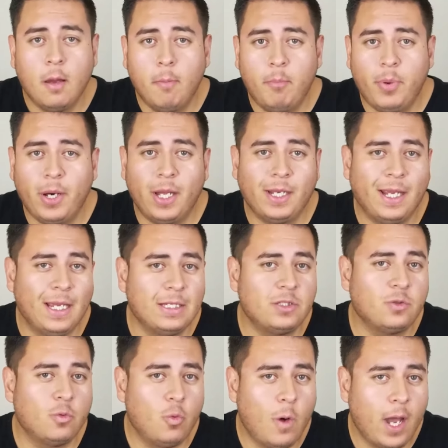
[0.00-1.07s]
but it's
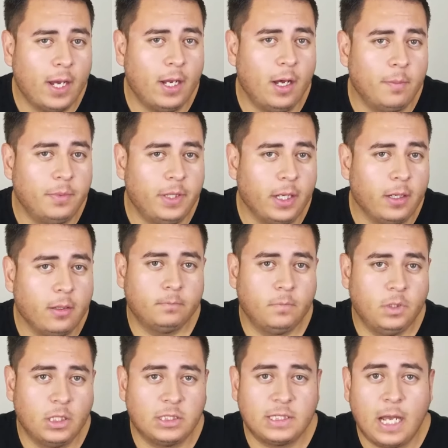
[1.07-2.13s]
quite up there.
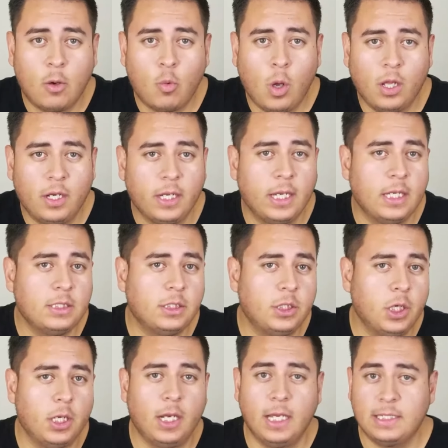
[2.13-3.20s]
The sound quality is
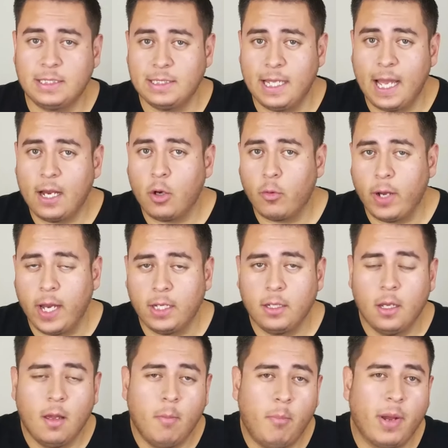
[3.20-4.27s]
good. It's not great,
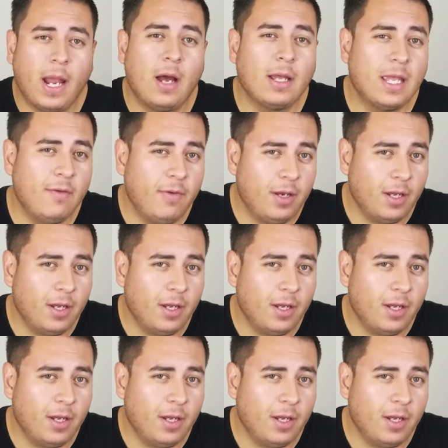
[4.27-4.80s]
but I'll give it a